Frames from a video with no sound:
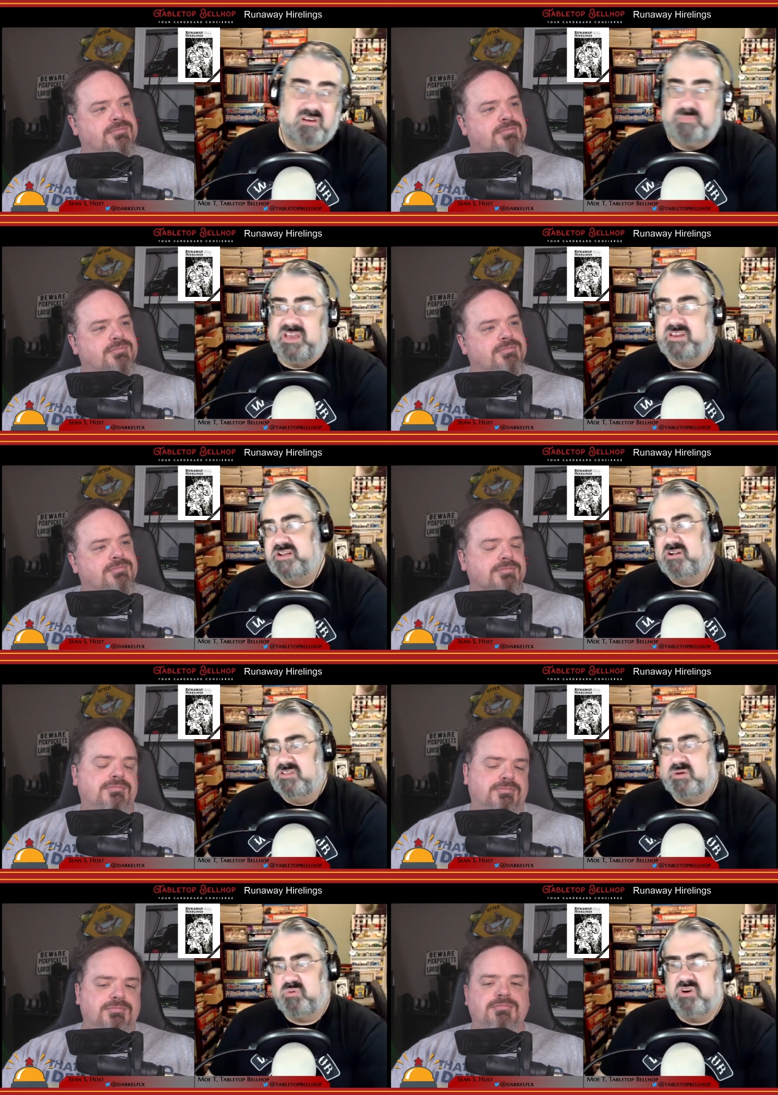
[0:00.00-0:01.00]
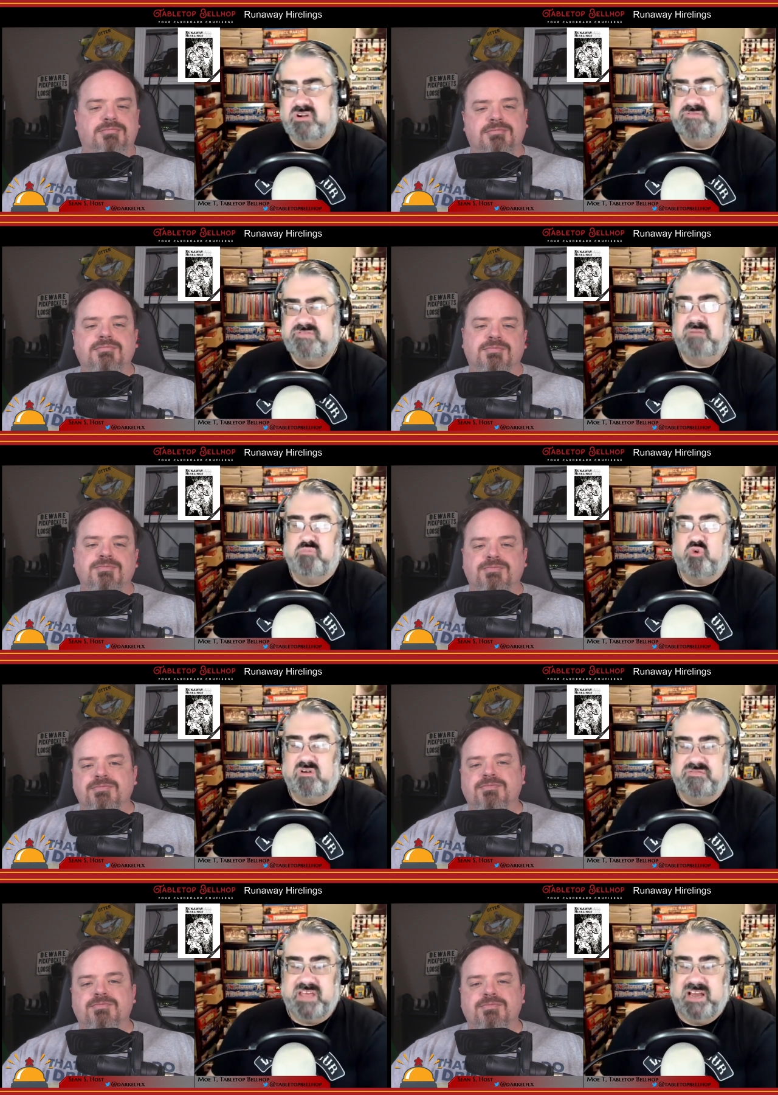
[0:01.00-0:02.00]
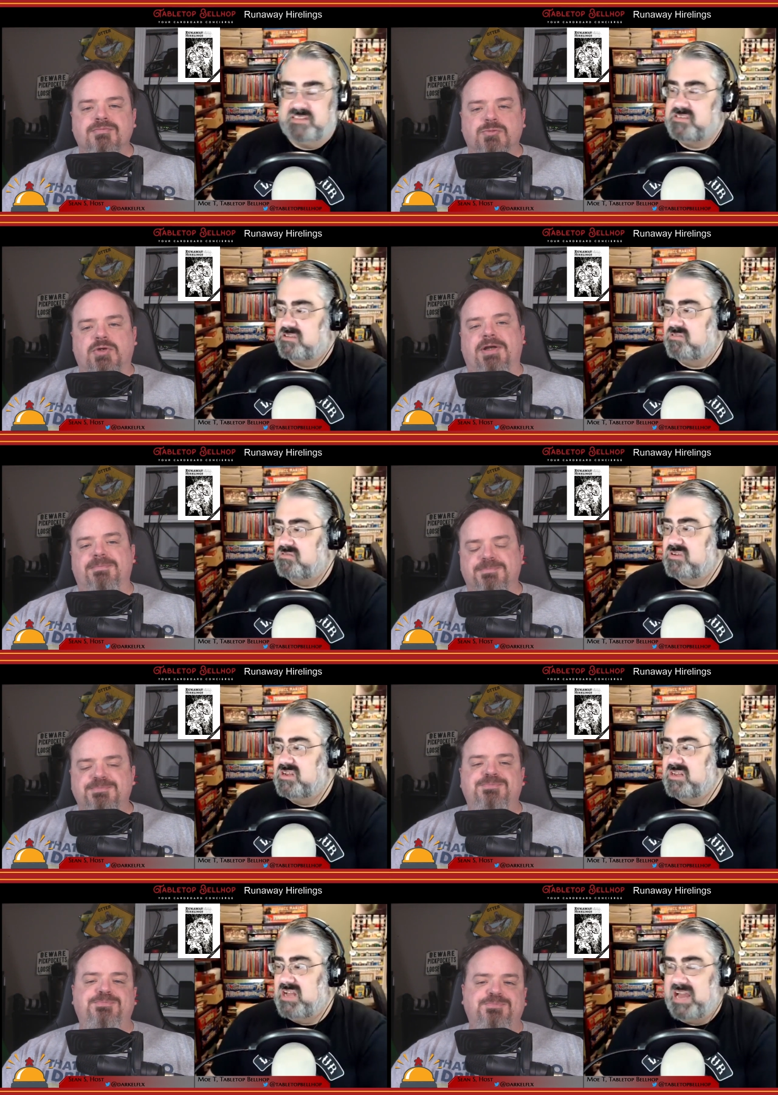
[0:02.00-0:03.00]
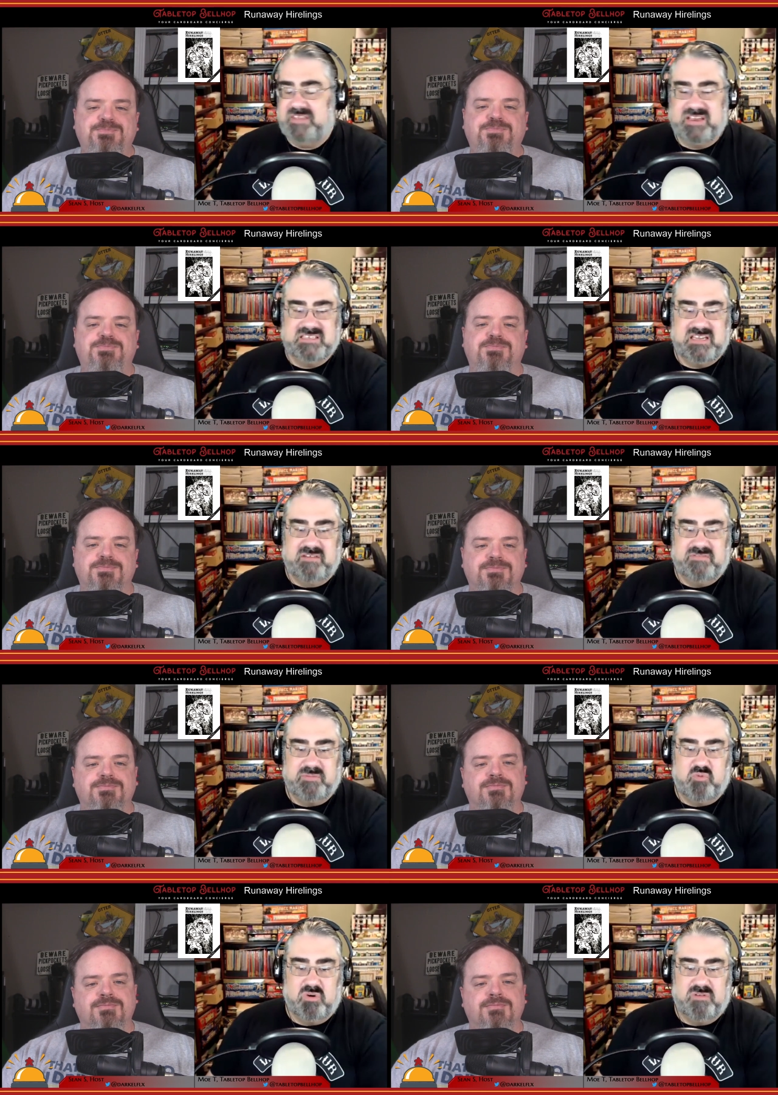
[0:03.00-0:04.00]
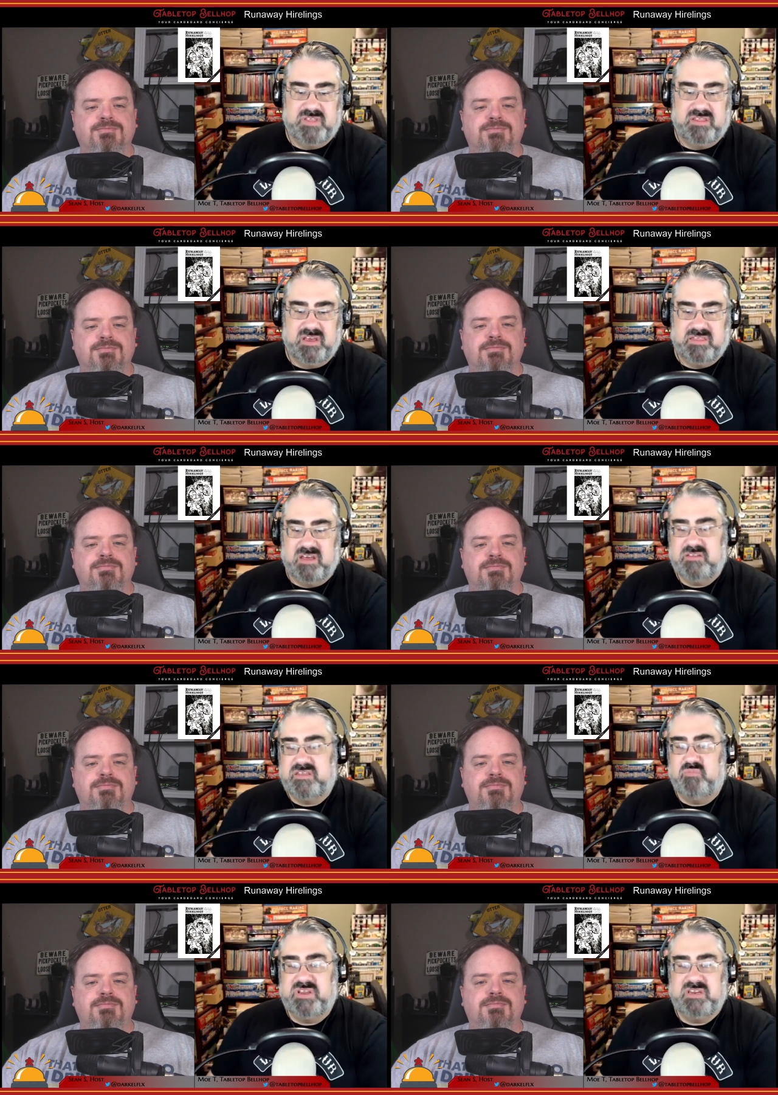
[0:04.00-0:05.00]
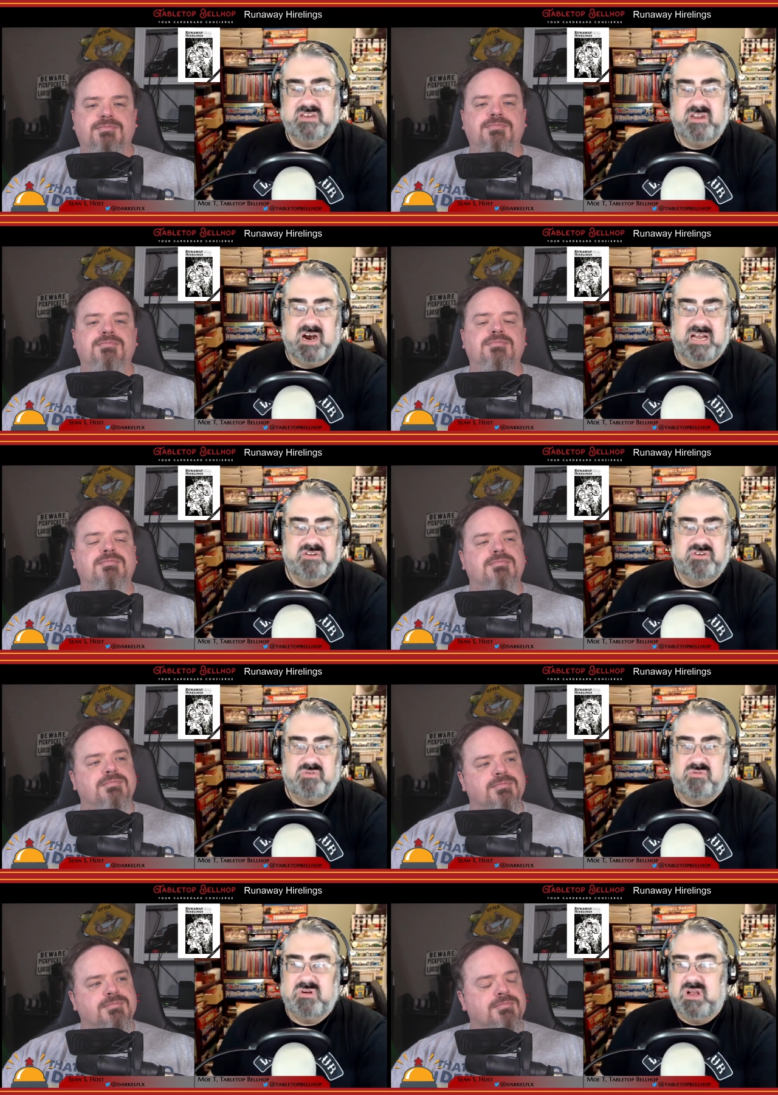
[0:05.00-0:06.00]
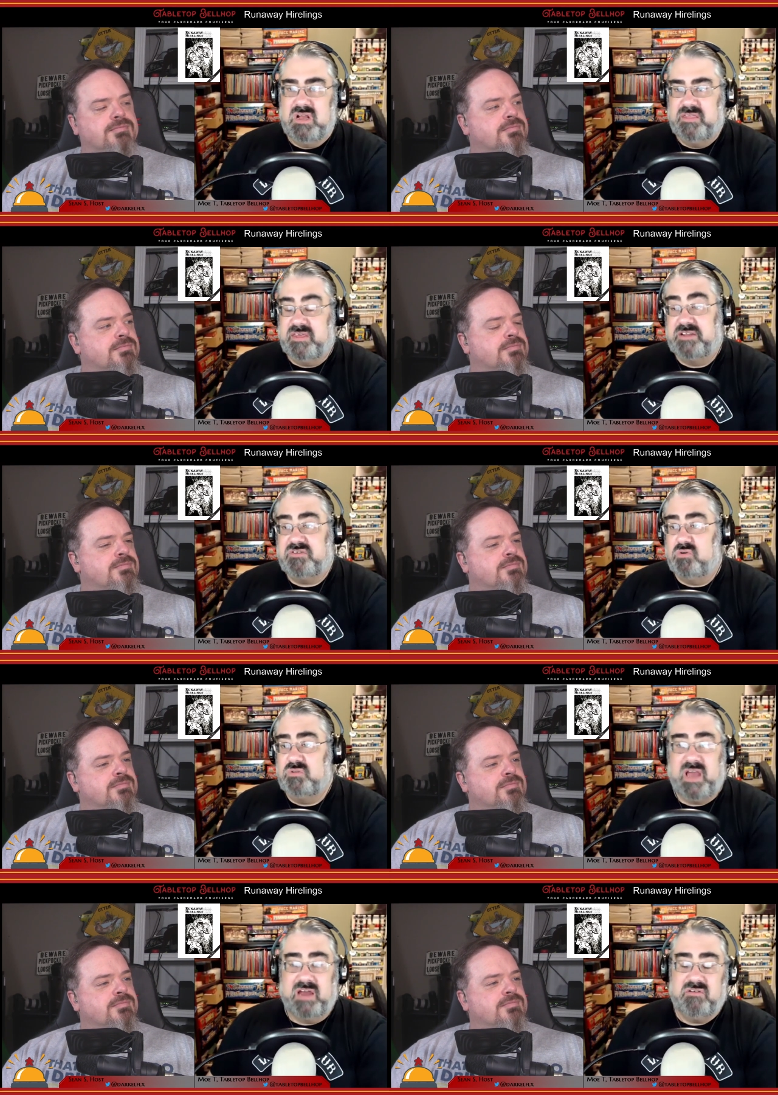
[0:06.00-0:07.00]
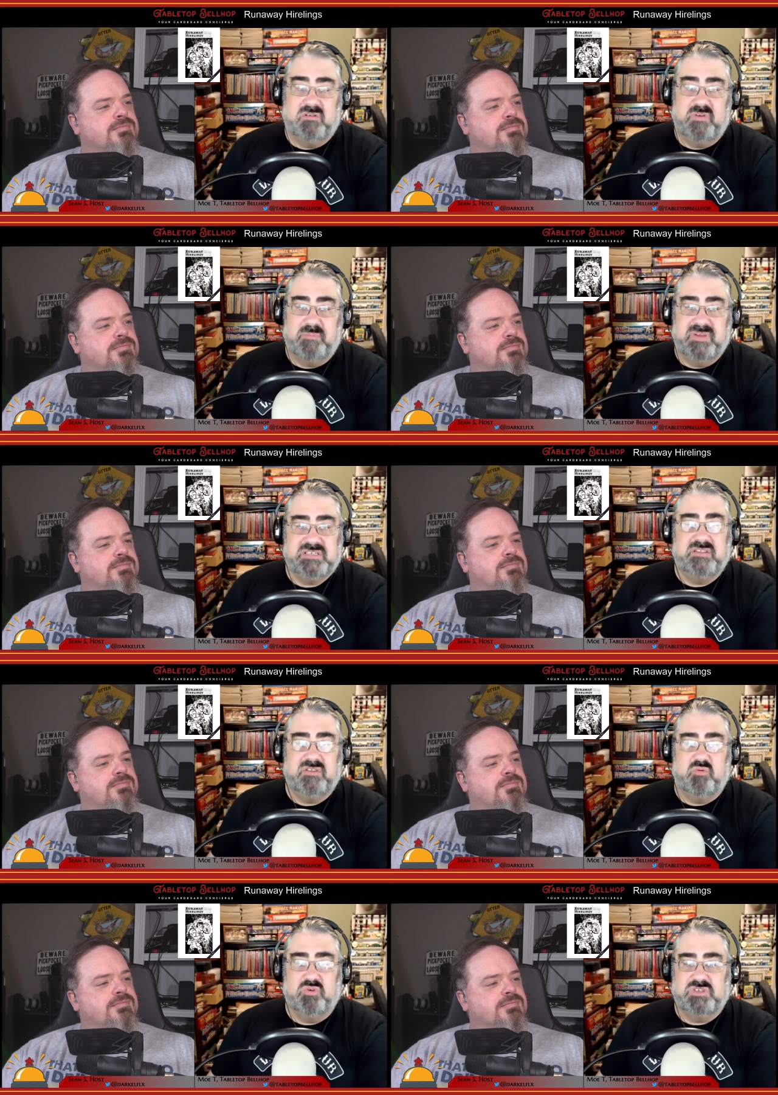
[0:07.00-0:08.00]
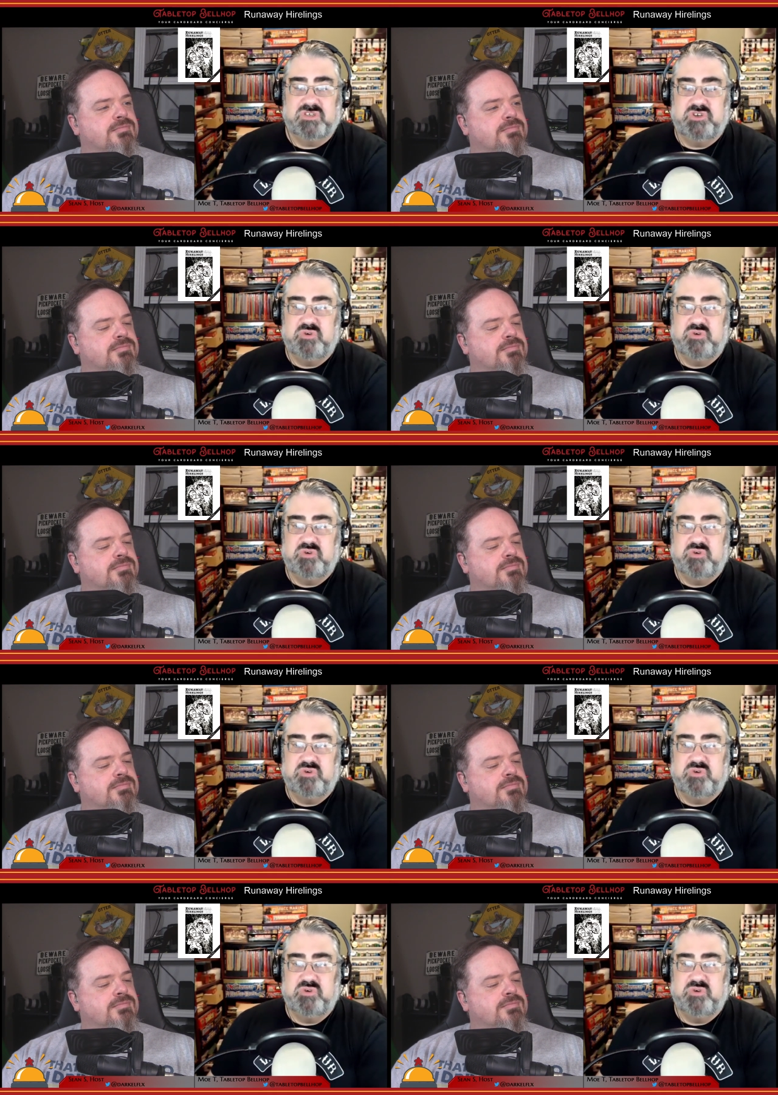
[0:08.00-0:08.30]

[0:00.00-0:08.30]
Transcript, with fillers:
Speaker 1: could be in here? Like, we could have done more of that. So I think it's definitely more of the thing. The other thing we did not do that I totally, I don't know if we missed it in the rules, is